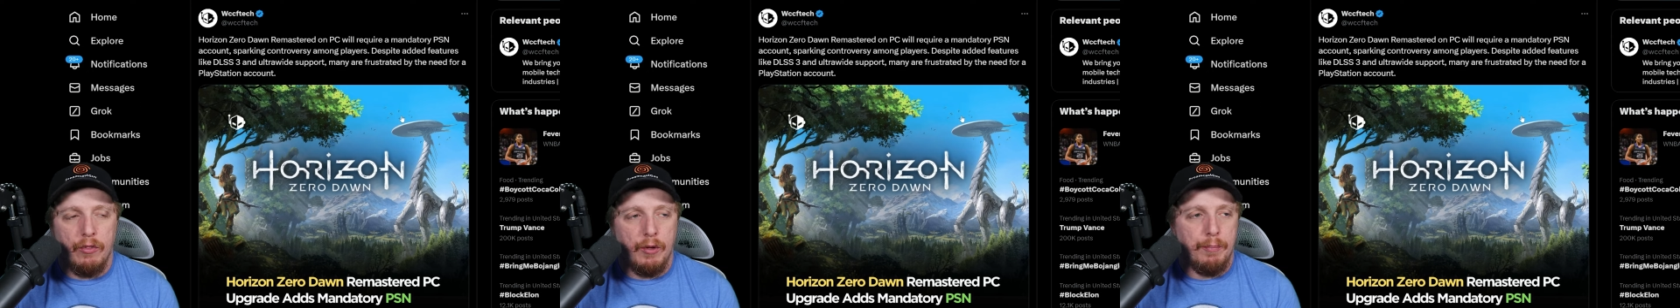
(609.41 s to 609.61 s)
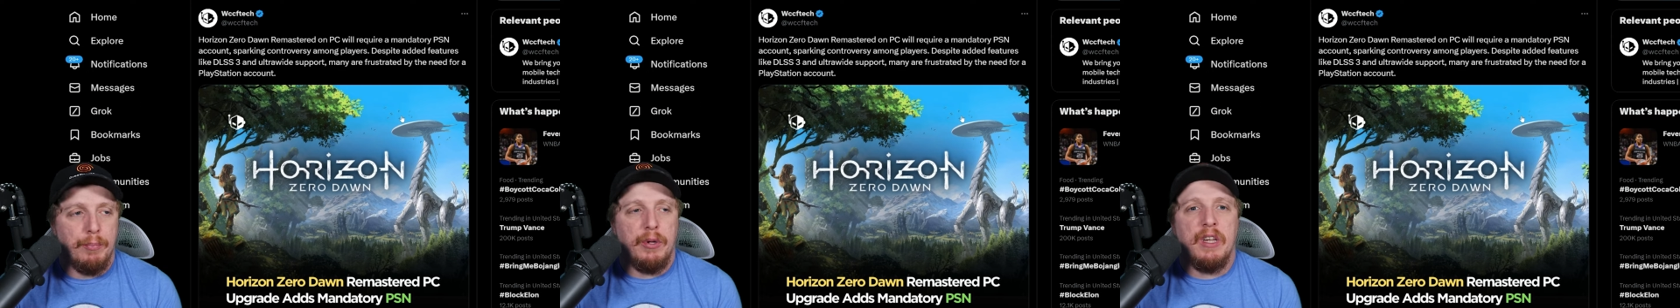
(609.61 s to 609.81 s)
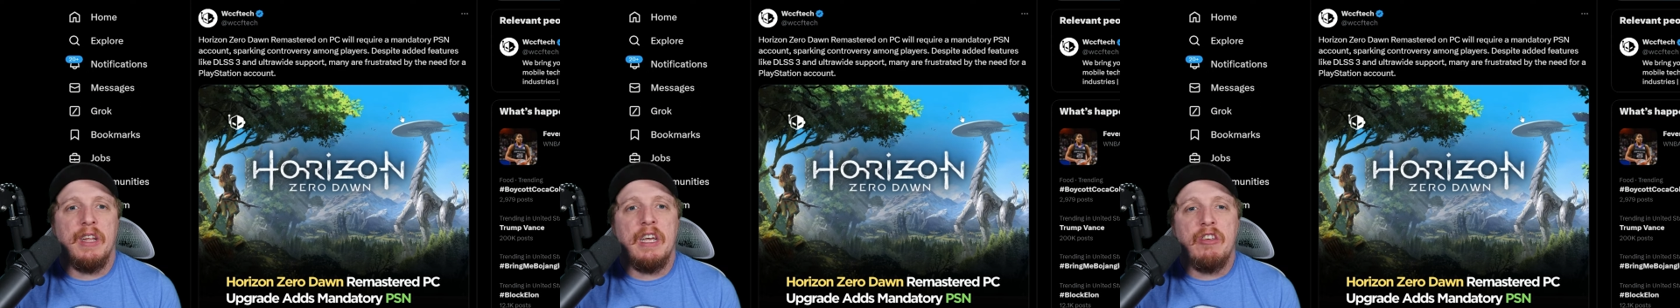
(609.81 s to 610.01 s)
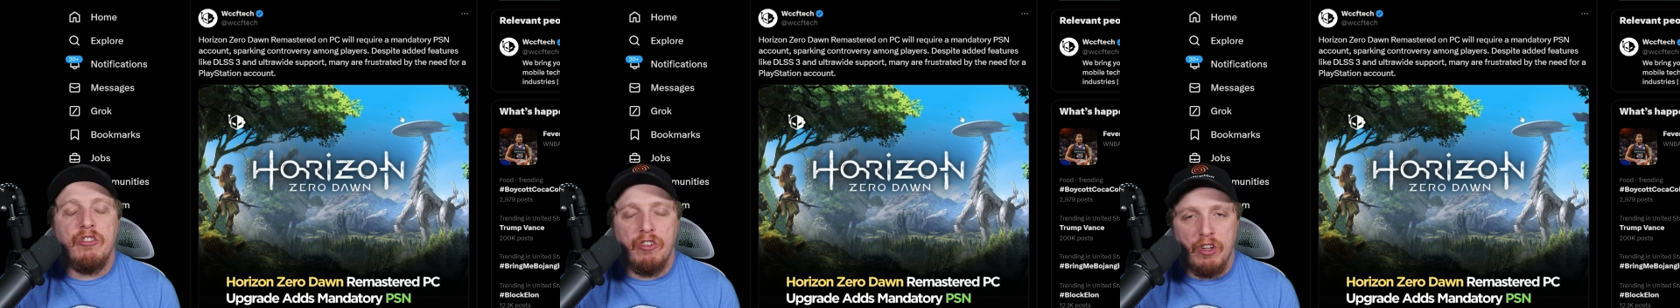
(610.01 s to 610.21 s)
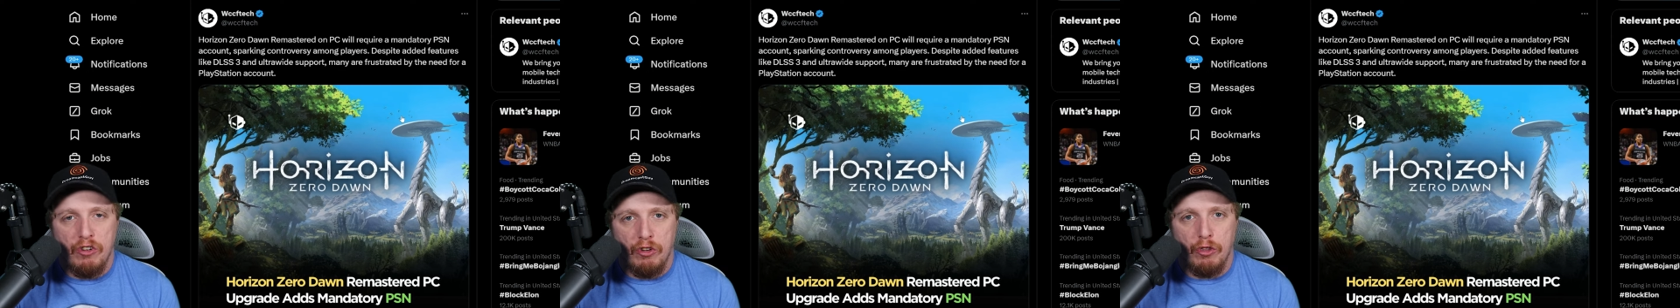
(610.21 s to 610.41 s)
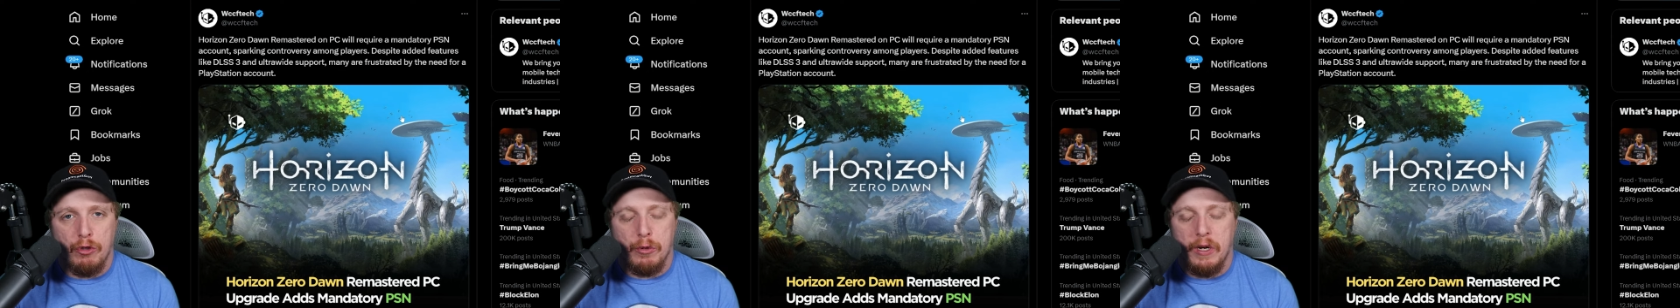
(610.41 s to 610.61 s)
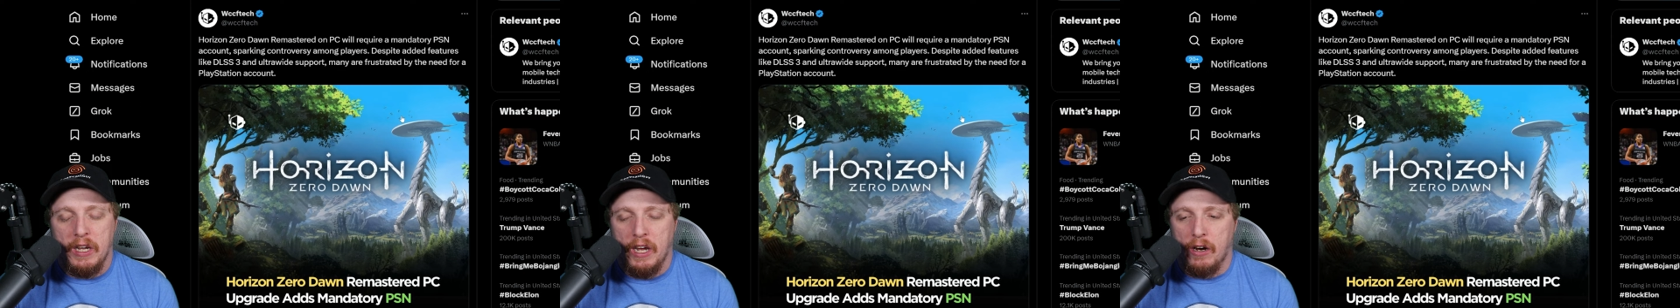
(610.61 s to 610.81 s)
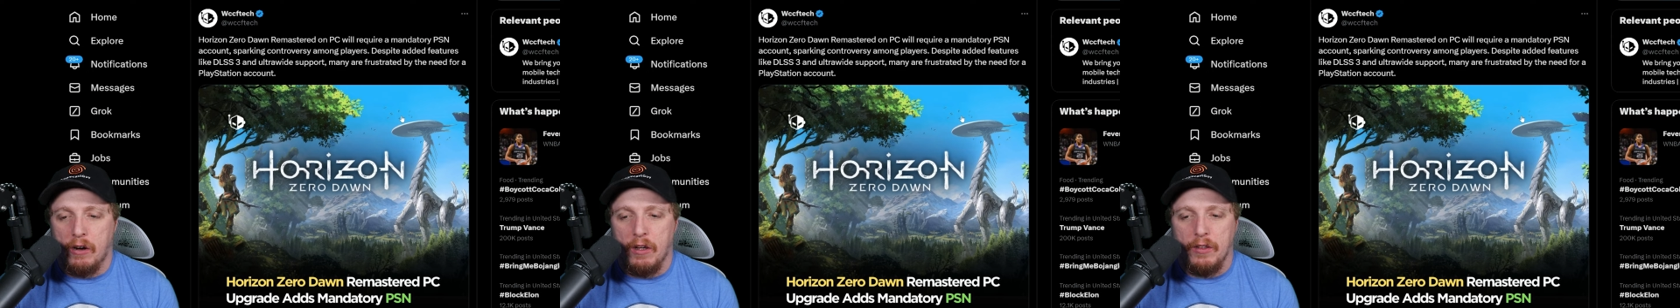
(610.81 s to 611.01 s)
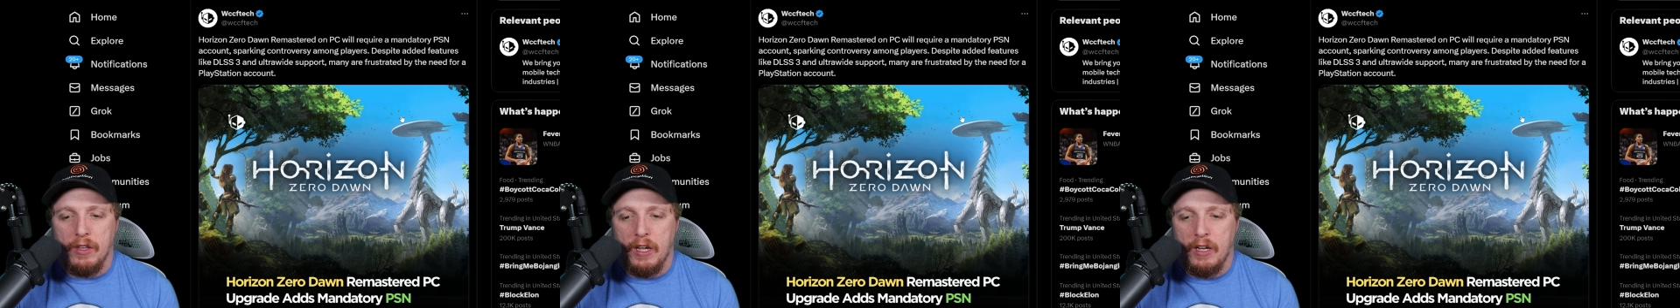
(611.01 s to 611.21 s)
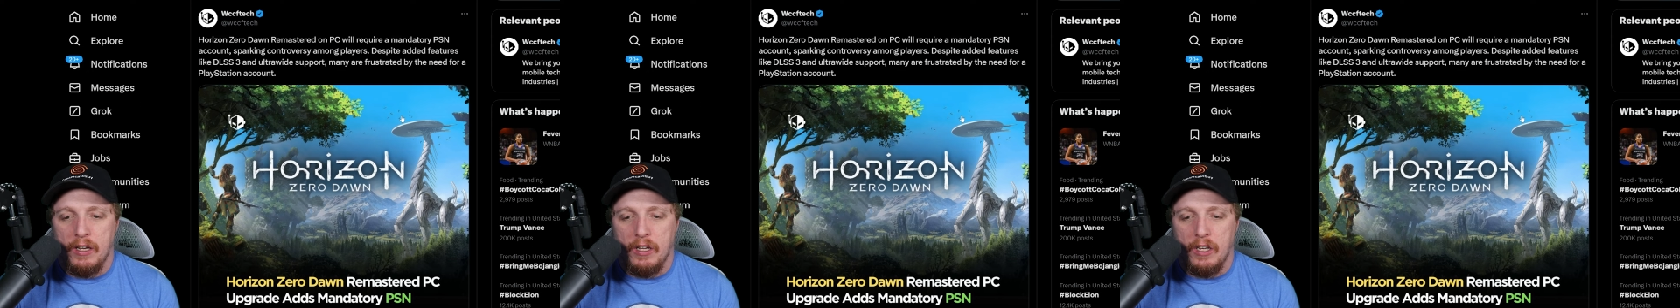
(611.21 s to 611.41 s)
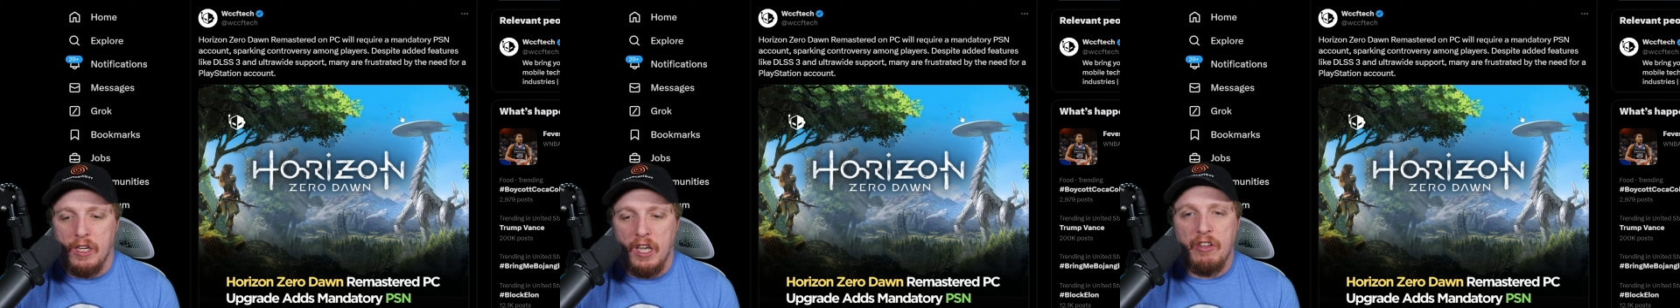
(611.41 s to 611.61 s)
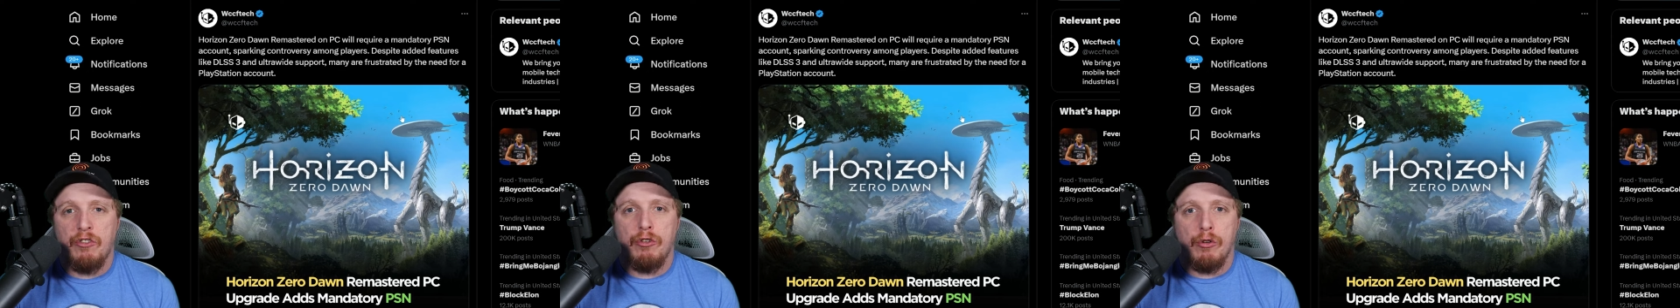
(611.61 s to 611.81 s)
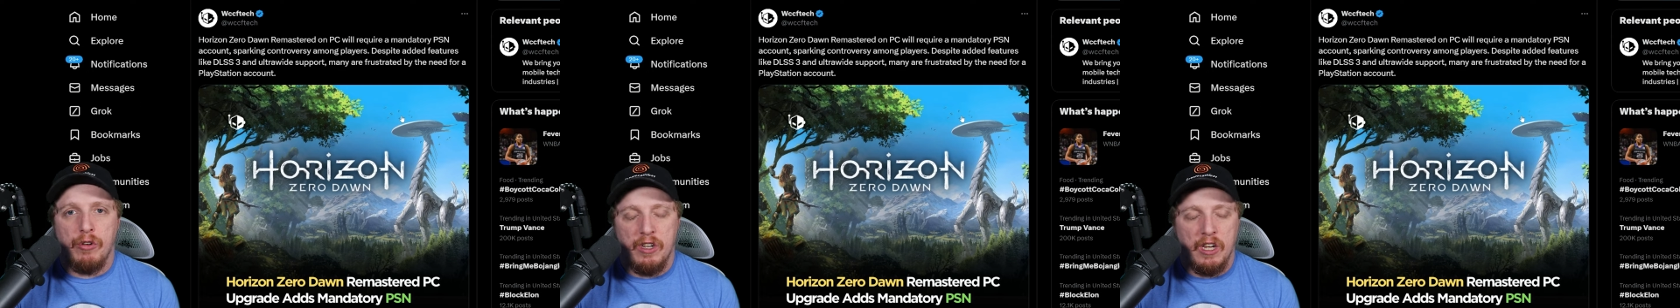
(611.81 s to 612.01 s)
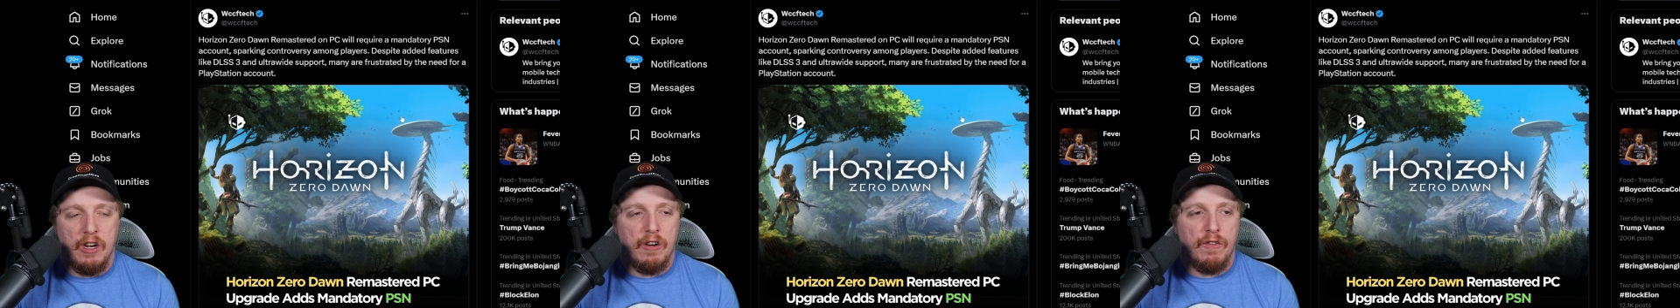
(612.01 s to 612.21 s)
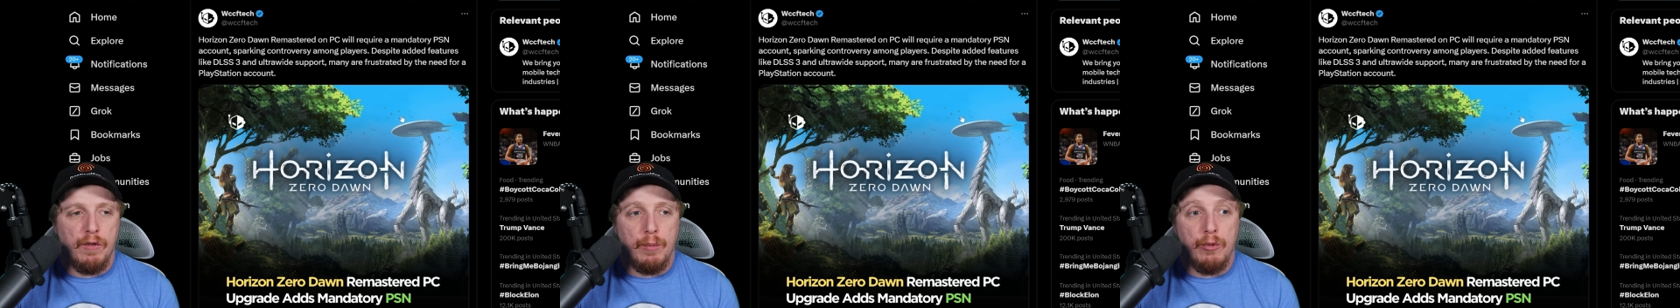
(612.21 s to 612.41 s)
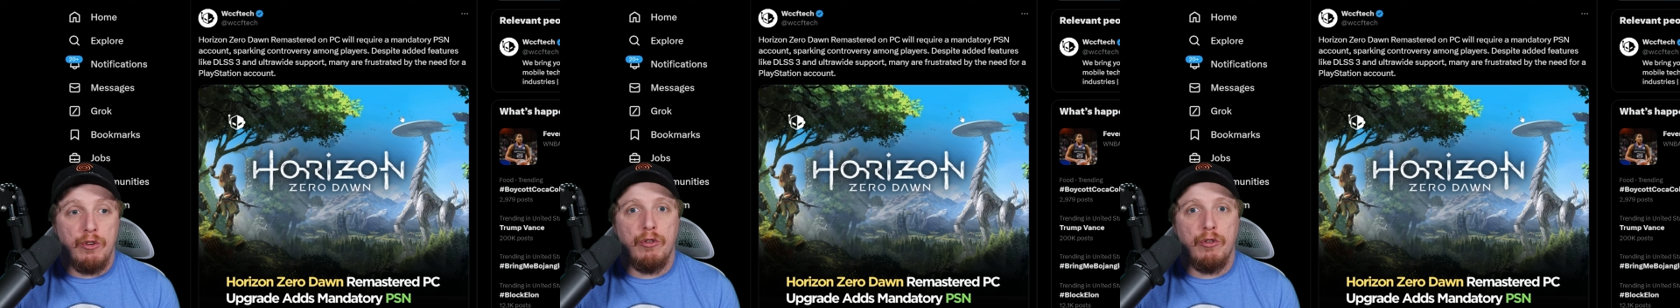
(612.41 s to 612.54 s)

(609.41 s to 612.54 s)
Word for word: the PlayStation 3 era, that yesteryear from